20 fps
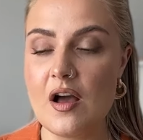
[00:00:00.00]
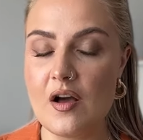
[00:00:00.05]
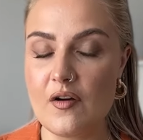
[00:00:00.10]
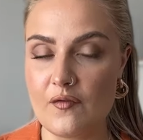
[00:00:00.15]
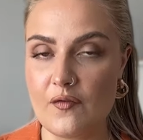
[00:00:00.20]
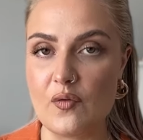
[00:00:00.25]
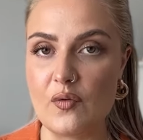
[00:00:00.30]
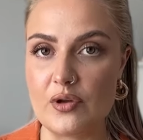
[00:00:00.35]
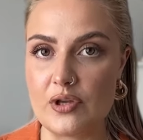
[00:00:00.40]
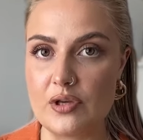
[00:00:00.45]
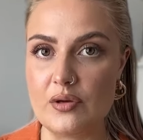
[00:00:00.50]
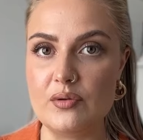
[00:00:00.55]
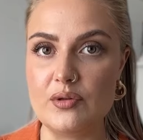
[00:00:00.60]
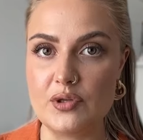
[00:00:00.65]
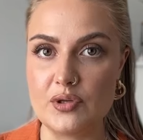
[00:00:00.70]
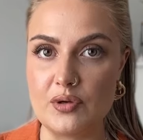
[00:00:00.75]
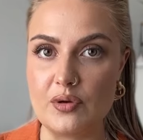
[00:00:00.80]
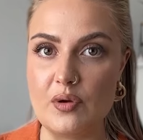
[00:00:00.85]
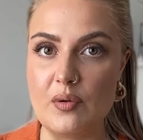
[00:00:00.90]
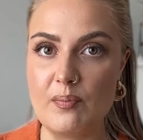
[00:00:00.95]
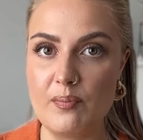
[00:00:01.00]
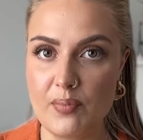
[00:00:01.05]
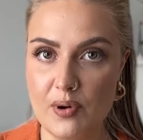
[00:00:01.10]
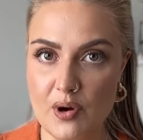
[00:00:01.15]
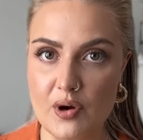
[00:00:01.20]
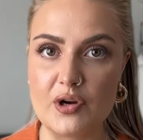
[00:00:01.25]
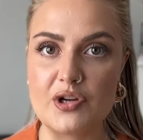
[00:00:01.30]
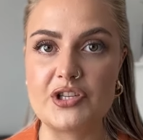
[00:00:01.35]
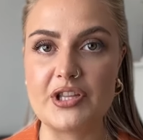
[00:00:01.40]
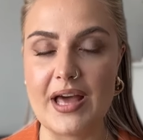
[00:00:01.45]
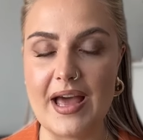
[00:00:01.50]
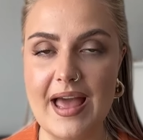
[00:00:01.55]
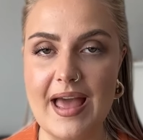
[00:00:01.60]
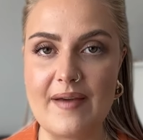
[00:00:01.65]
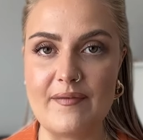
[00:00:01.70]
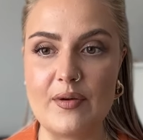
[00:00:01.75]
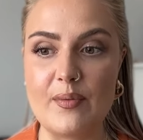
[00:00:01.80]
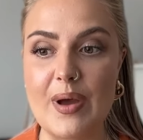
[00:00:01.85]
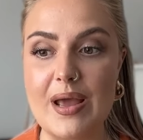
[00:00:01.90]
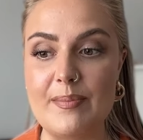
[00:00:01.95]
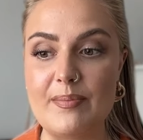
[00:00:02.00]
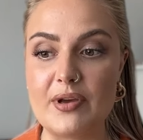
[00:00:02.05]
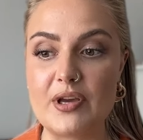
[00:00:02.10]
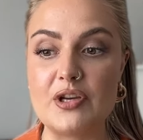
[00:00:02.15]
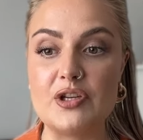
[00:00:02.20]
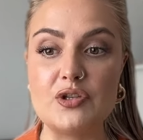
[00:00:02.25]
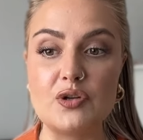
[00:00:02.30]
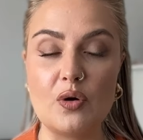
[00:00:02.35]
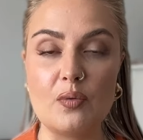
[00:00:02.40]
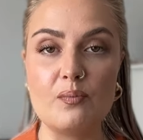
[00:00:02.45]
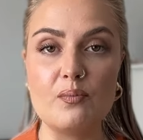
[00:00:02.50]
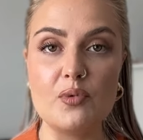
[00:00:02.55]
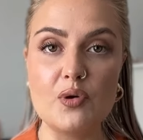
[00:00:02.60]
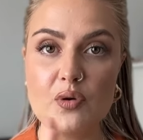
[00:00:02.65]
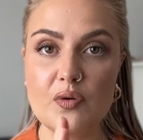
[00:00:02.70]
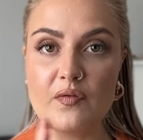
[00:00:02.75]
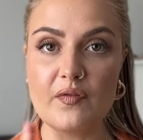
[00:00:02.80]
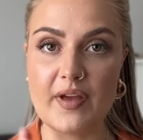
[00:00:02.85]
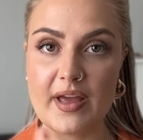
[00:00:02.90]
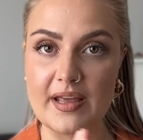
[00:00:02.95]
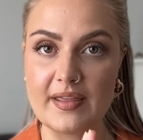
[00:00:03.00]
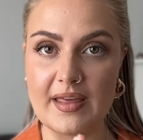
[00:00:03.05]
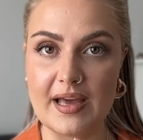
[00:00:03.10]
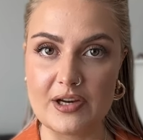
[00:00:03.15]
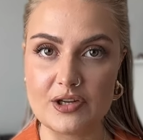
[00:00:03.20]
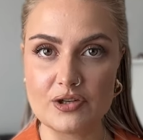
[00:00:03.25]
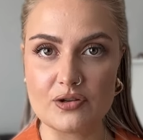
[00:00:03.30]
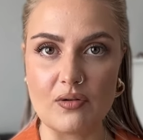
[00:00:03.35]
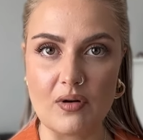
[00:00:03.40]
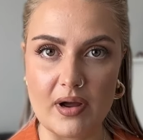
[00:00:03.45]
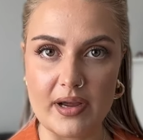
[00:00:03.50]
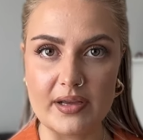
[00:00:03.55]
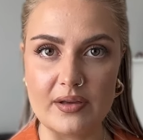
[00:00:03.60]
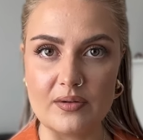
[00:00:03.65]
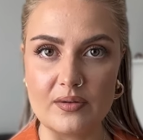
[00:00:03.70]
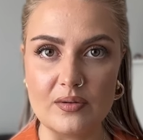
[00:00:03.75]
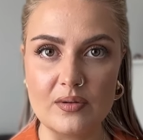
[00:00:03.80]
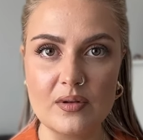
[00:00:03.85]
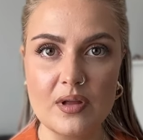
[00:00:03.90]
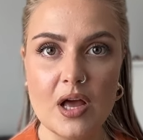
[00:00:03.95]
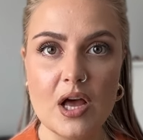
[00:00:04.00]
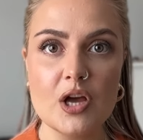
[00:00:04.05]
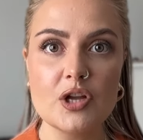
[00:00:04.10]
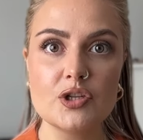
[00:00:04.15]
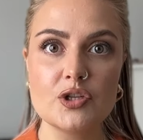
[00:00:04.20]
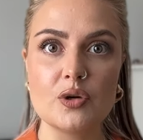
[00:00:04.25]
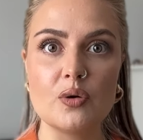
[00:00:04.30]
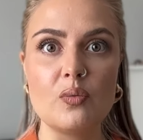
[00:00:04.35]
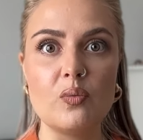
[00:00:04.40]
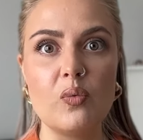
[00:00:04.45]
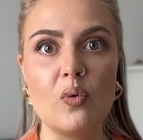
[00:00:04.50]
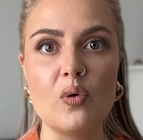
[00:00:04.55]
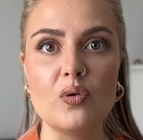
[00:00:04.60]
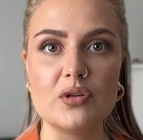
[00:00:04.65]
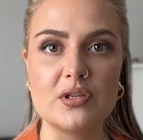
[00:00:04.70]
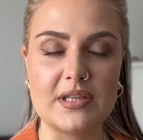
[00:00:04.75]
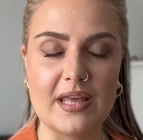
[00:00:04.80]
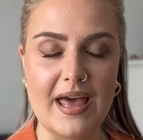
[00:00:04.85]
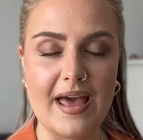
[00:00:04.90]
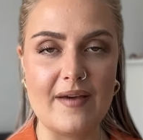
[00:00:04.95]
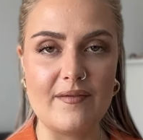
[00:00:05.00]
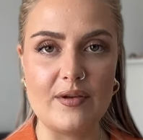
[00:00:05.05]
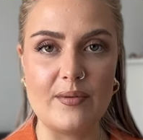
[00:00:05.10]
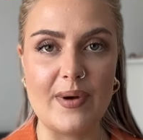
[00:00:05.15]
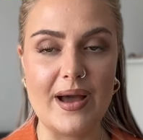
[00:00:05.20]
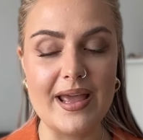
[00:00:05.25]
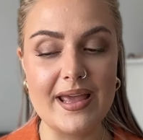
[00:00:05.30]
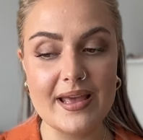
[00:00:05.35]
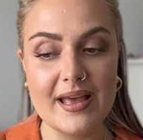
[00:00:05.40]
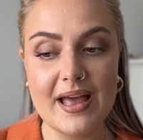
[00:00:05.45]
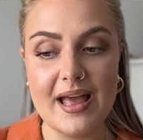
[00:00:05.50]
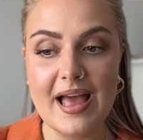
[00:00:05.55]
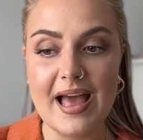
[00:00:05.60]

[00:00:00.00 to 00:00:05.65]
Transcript: for you to push that heavyweight, because you're moving that triangle towards the heavyweight.